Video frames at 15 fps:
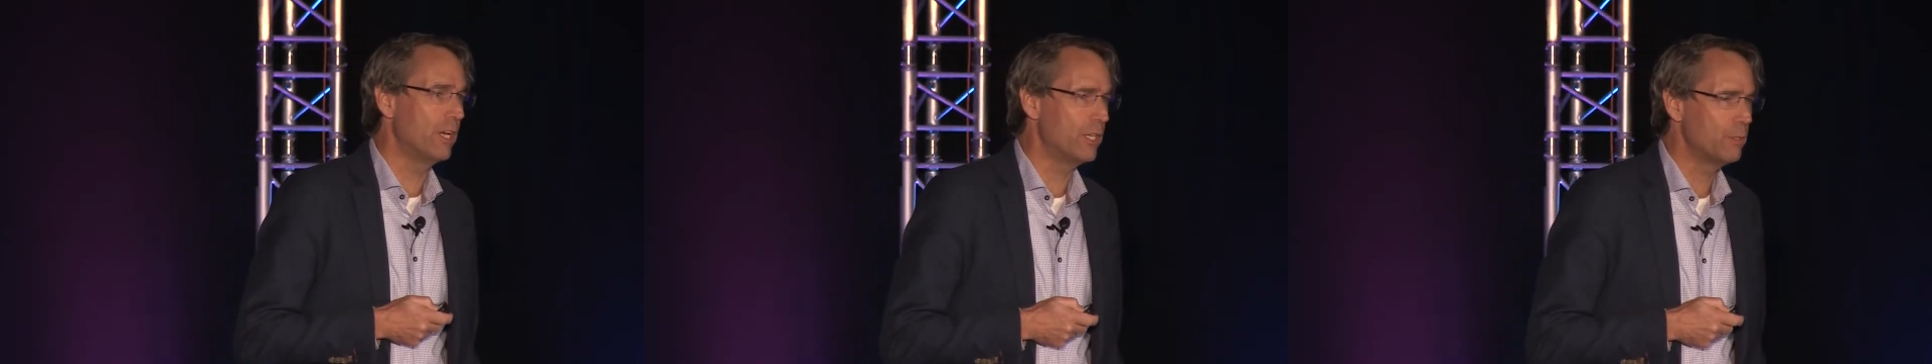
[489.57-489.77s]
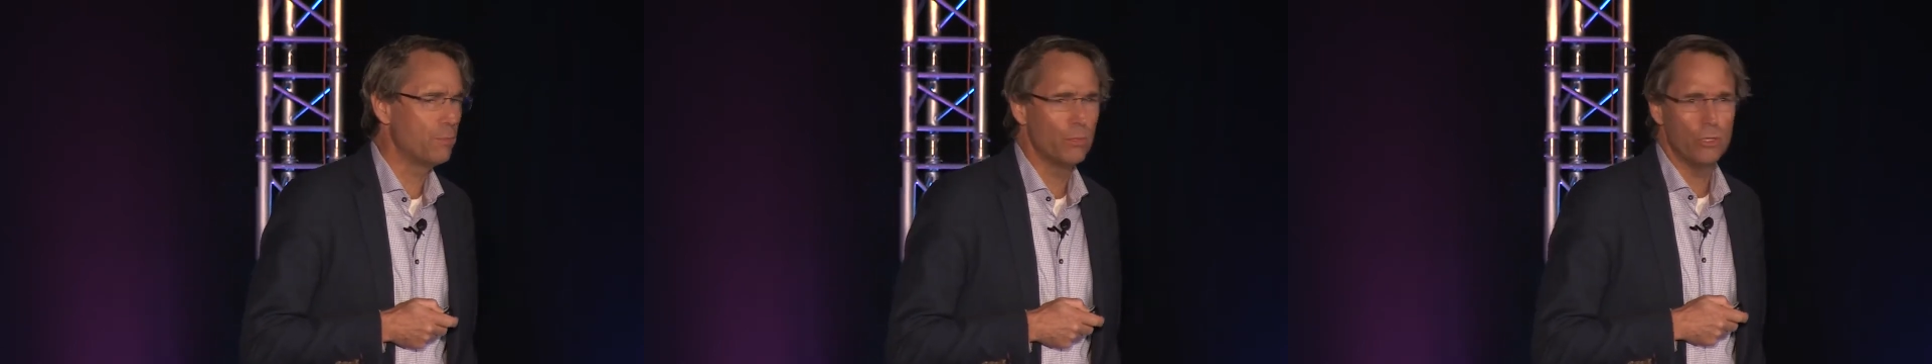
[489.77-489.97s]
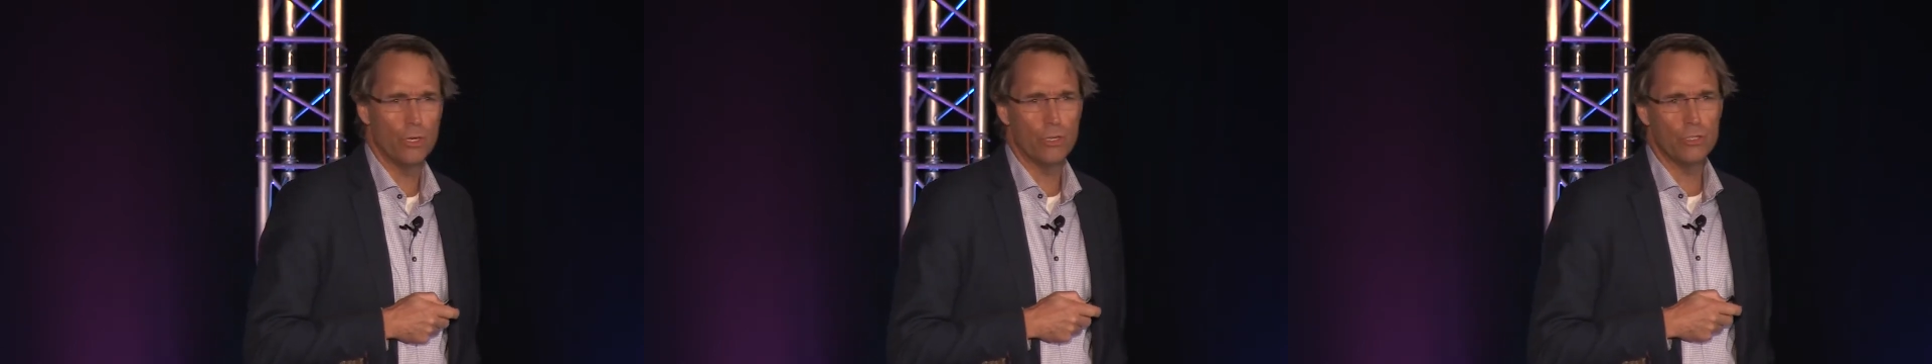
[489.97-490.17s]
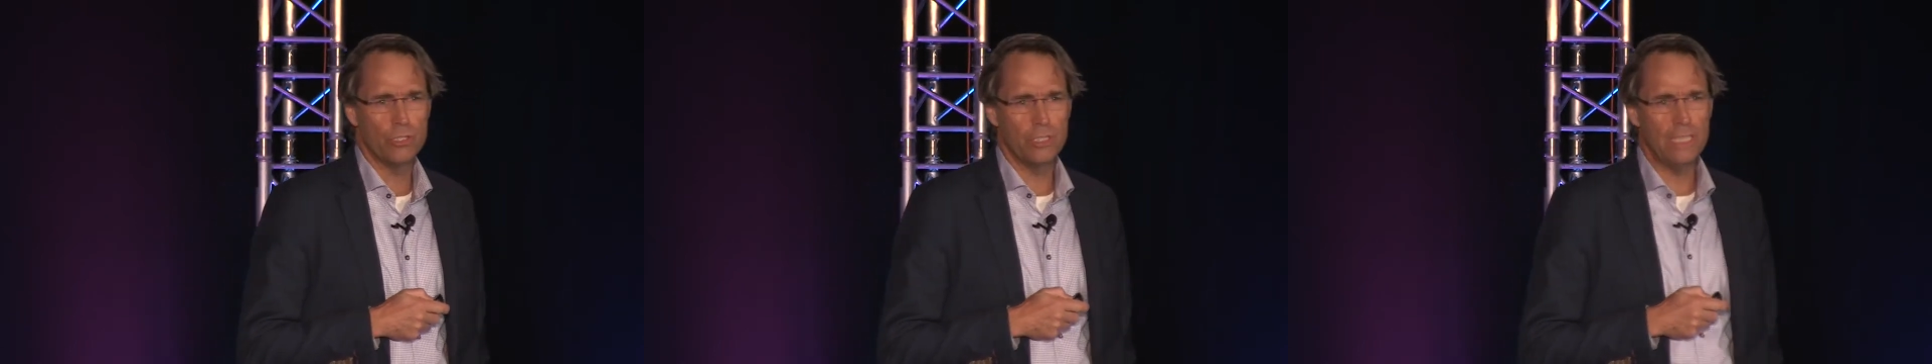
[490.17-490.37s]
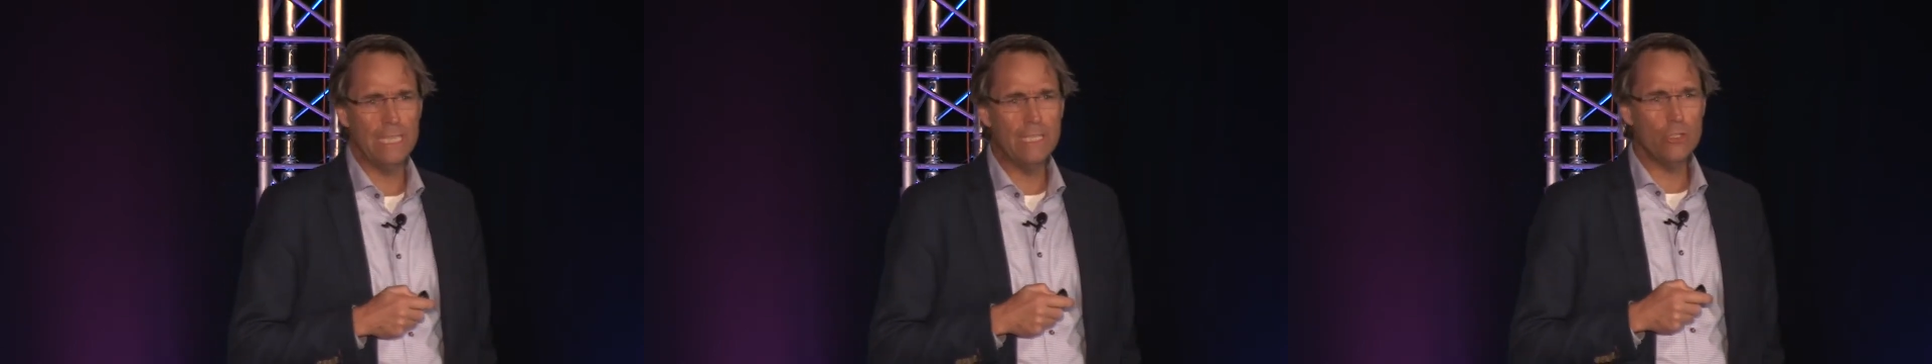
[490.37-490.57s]

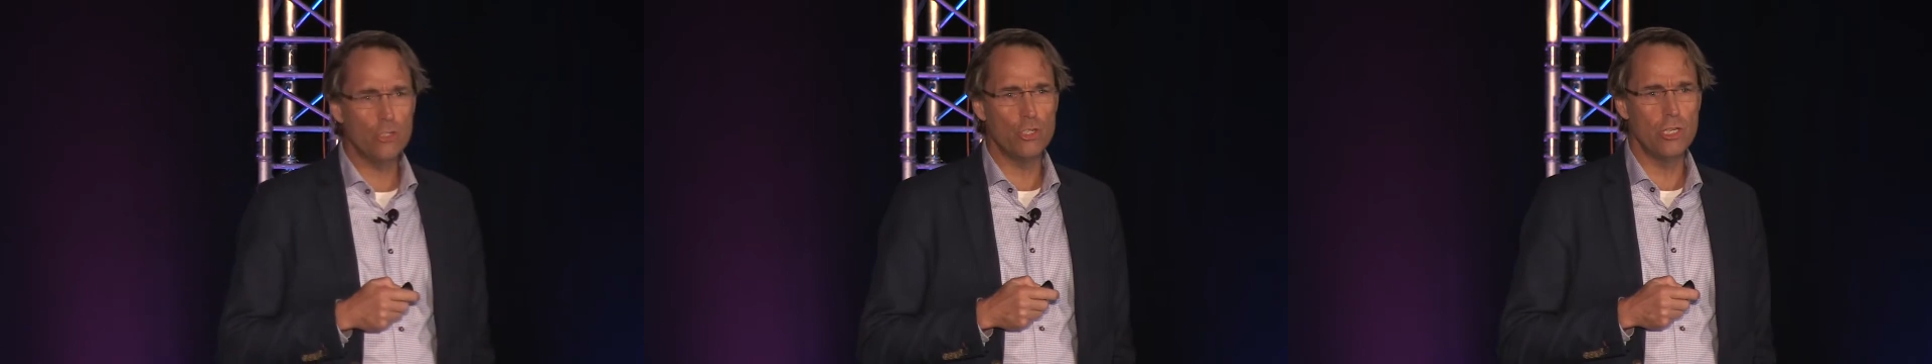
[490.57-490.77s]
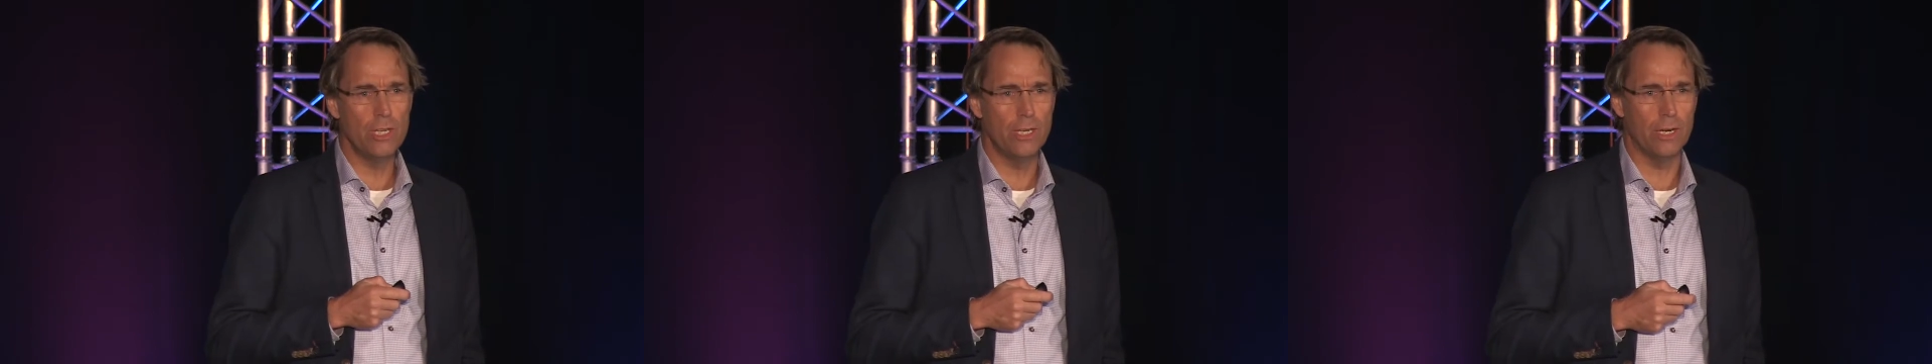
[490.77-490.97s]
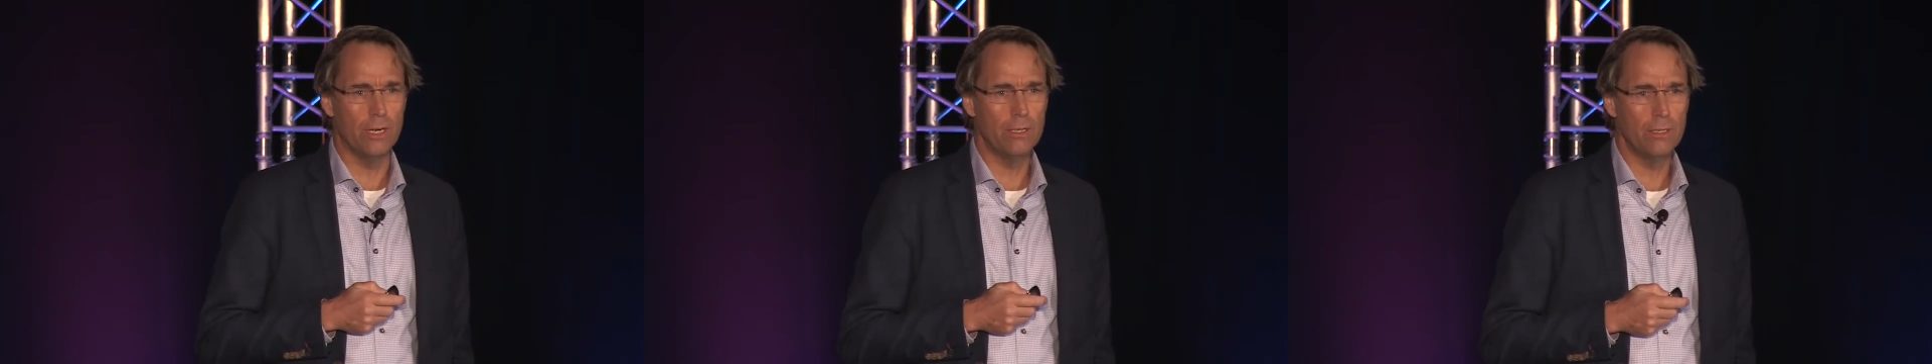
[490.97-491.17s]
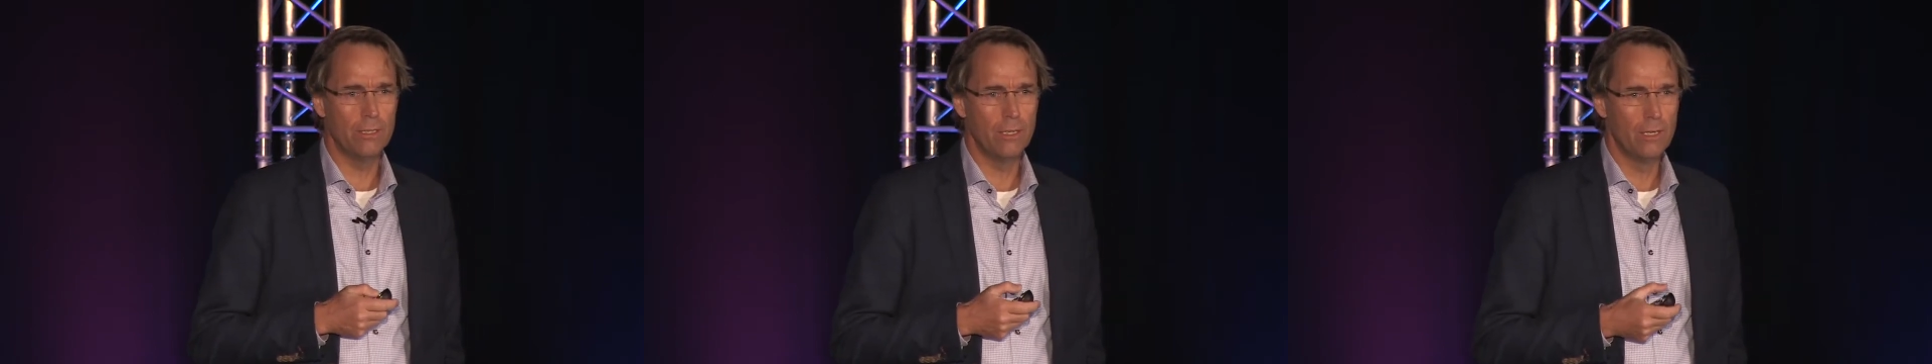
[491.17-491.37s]
entrepreneurs each year